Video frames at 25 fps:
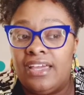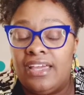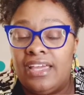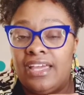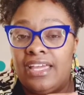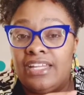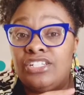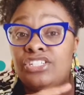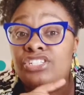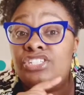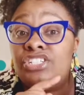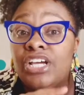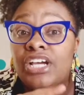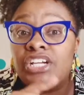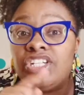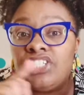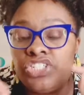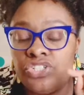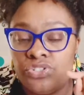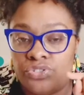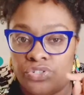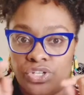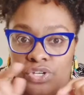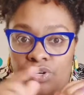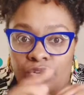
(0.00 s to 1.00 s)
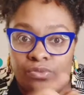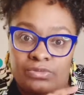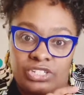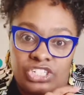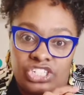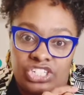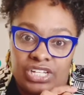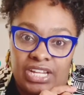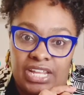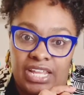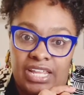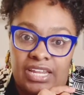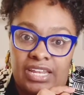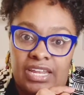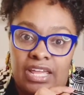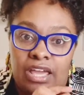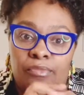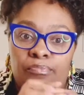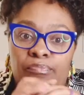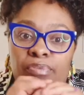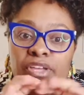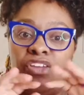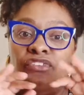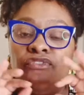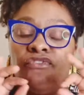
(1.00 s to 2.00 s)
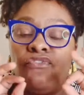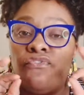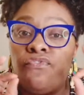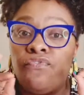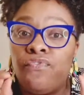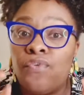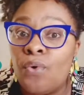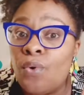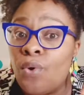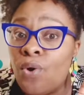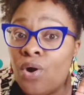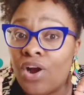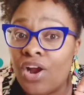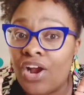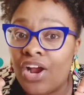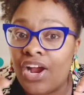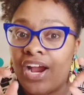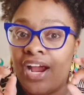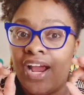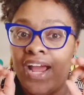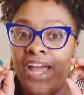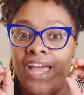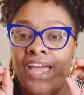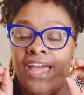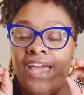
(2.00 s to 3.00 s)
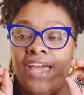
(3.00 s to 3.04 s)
industrial machine before